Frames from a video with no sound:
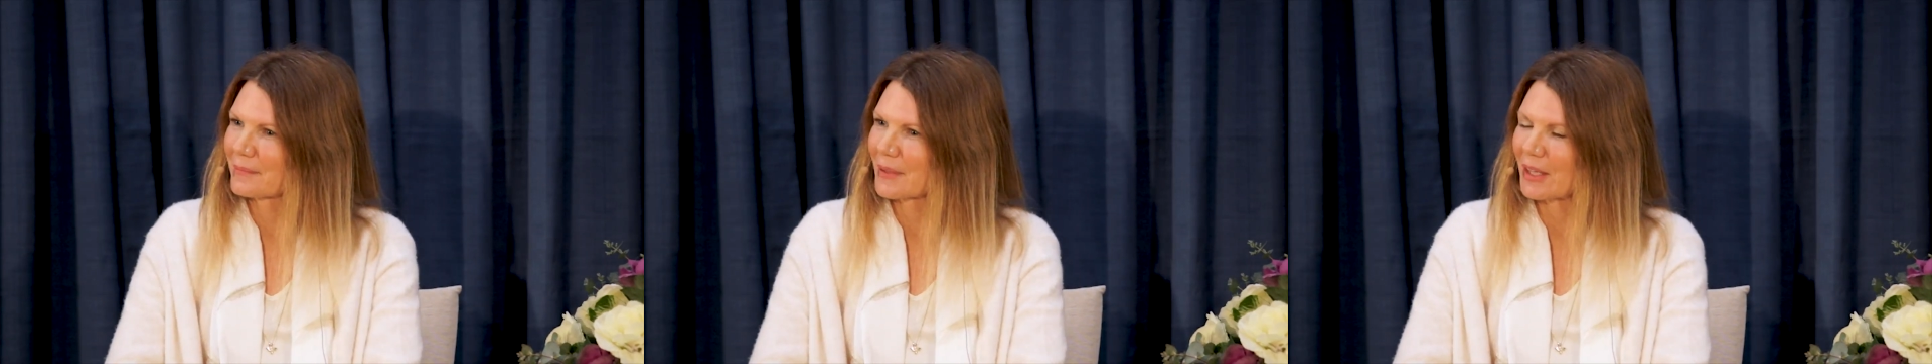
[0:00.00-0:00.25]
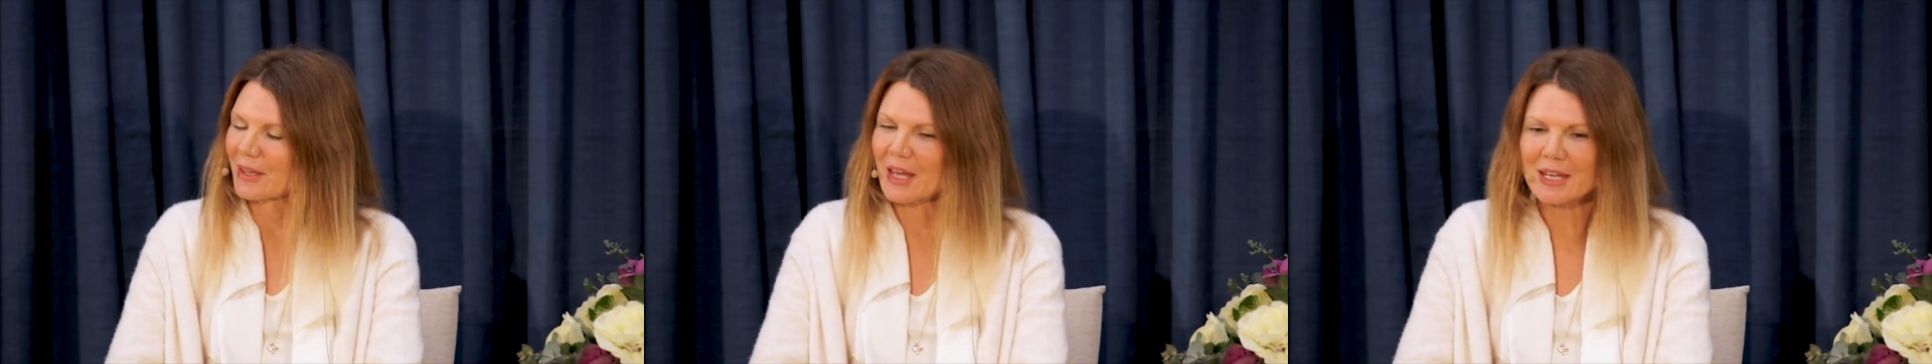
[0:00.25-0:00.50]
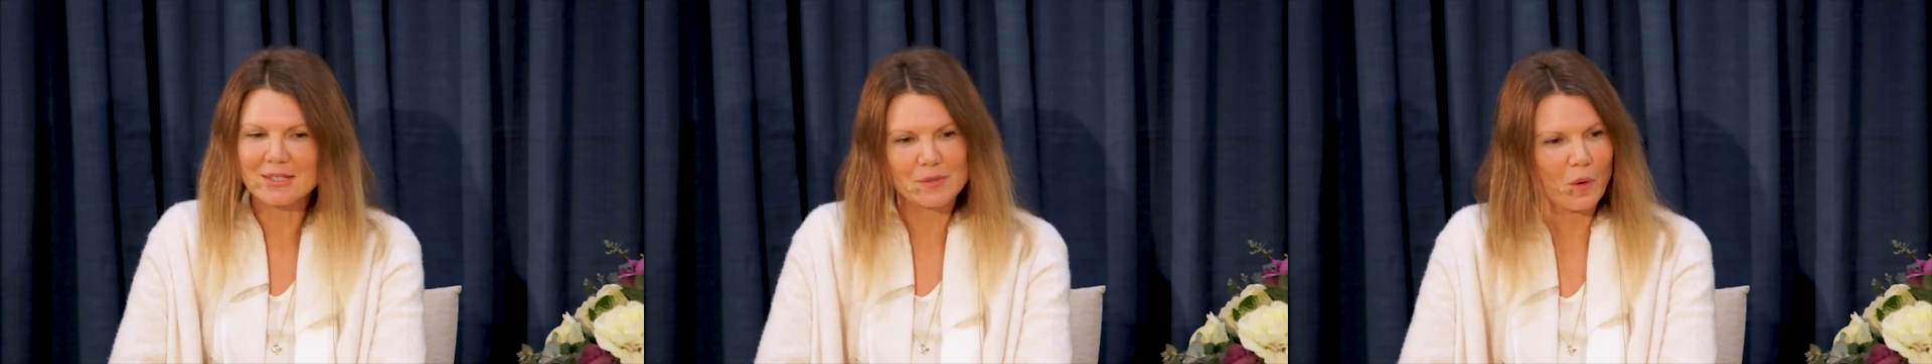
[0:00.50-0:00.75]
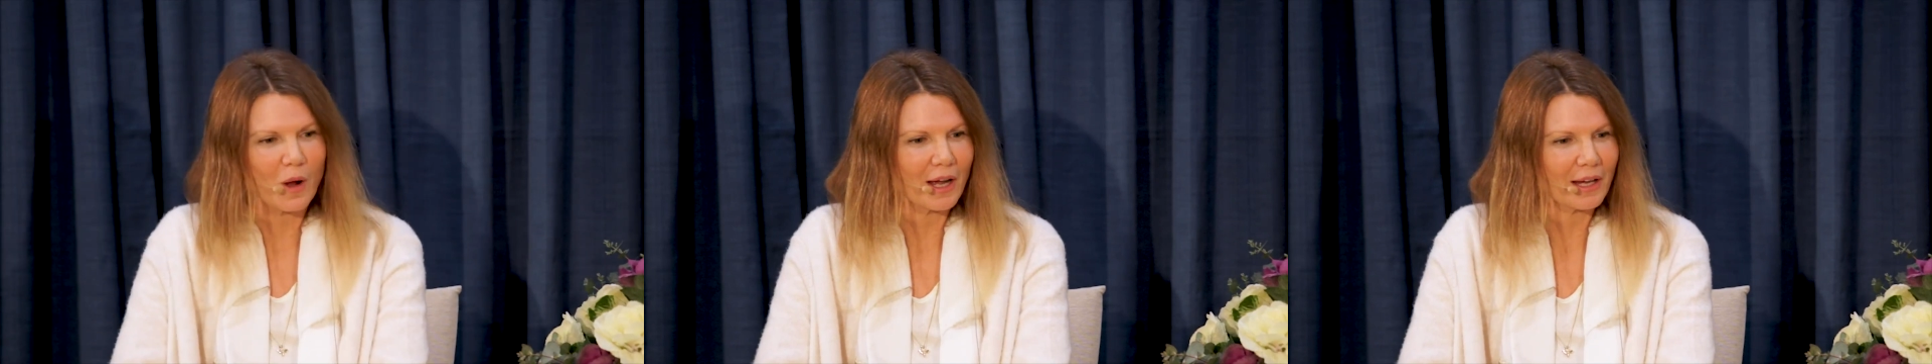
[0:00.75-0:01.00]
And that's
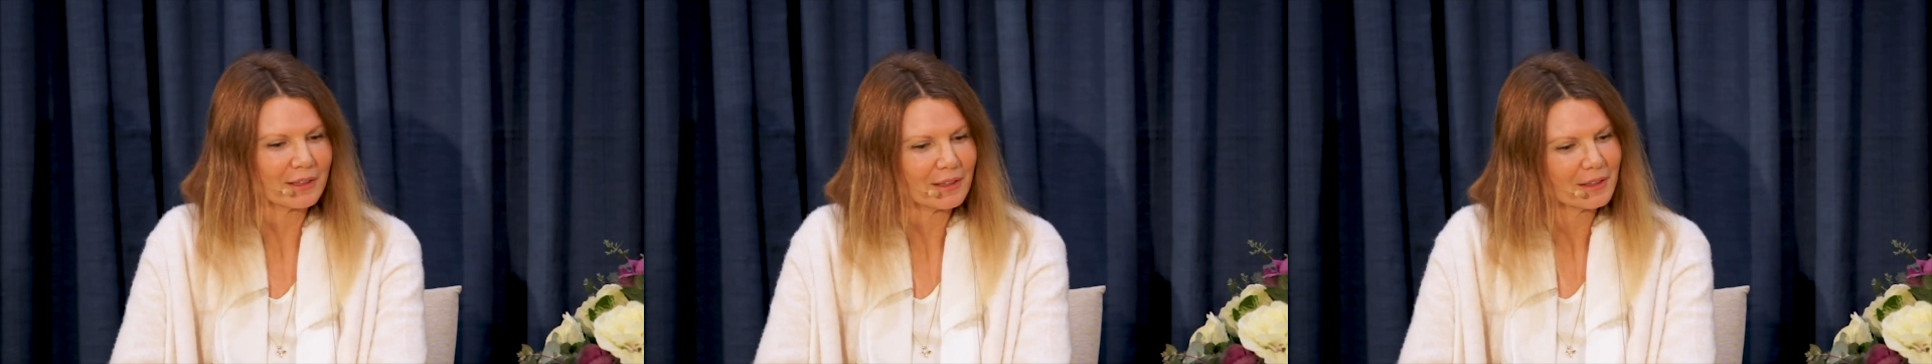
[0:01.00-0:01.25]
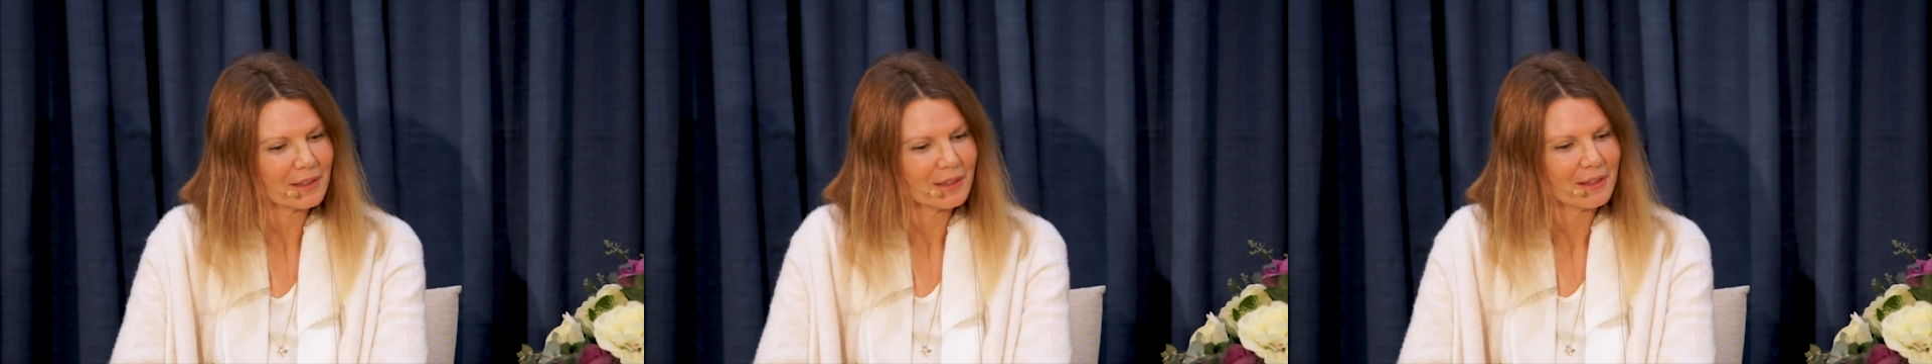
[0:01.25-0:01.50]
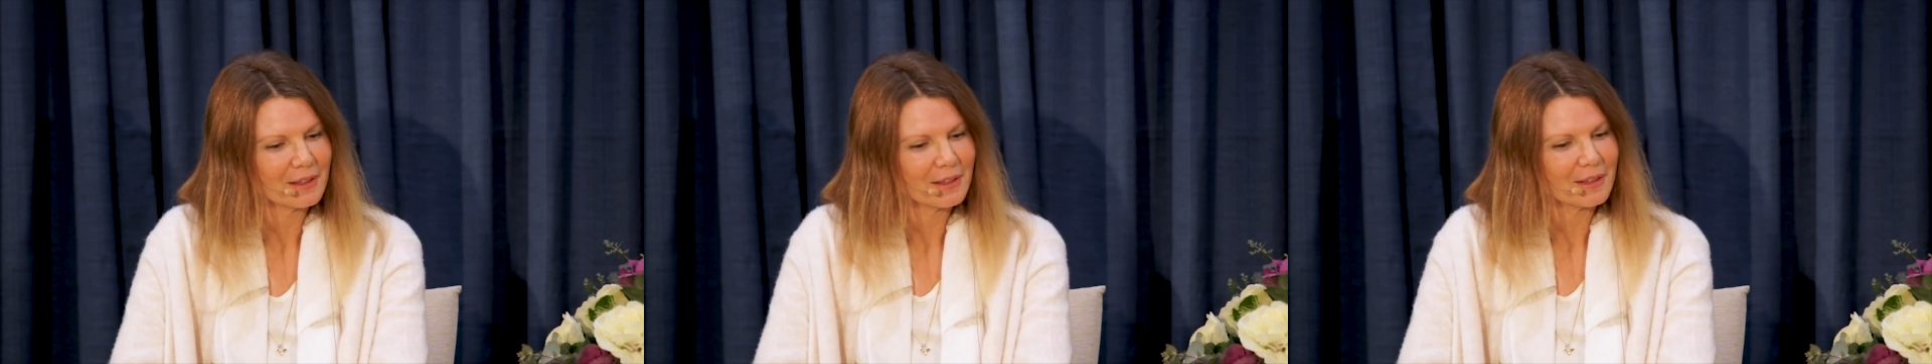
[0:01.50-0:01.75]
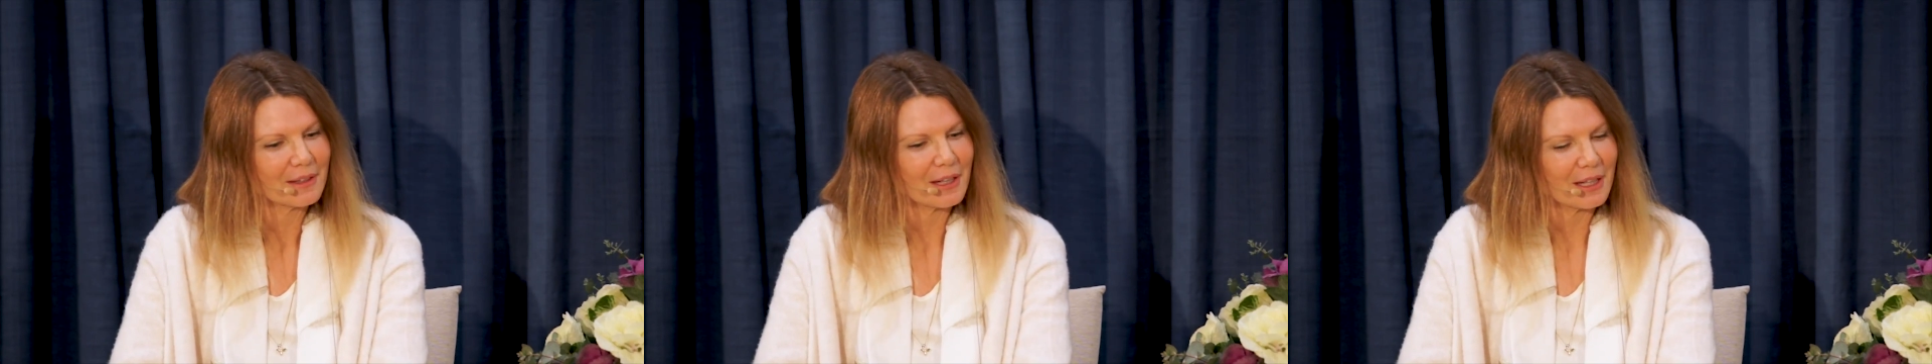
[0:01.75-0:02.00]
why
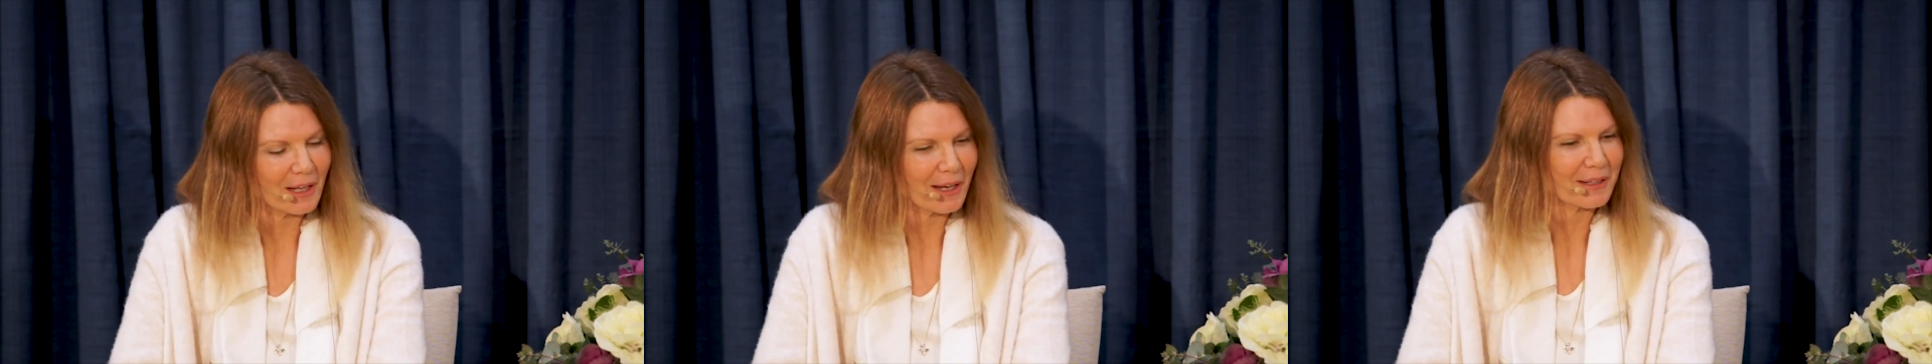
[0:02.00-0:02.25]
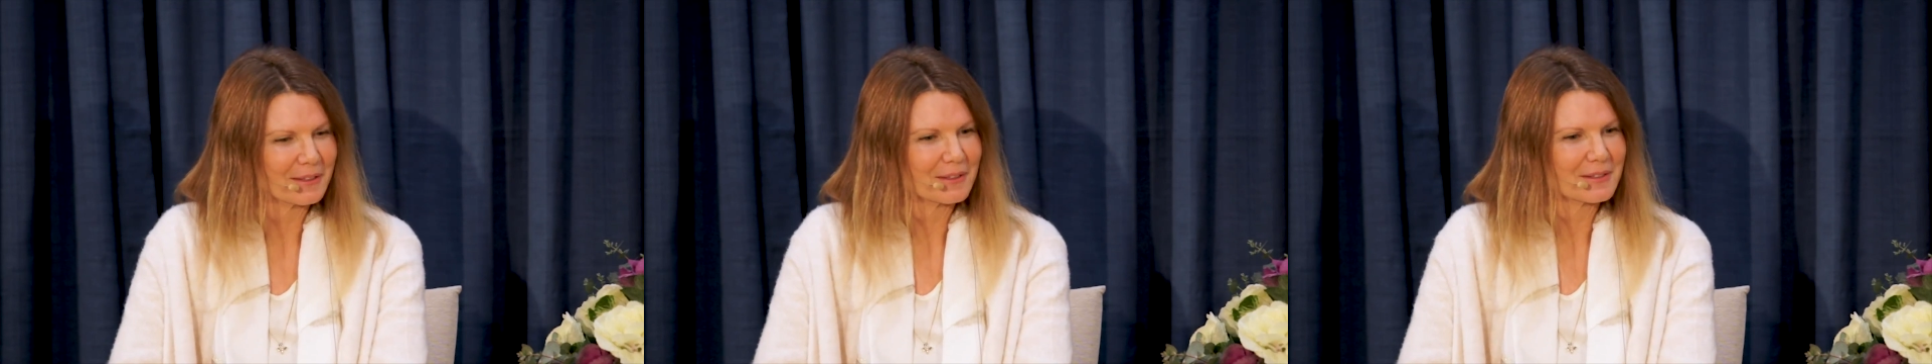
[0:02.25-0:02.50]
I like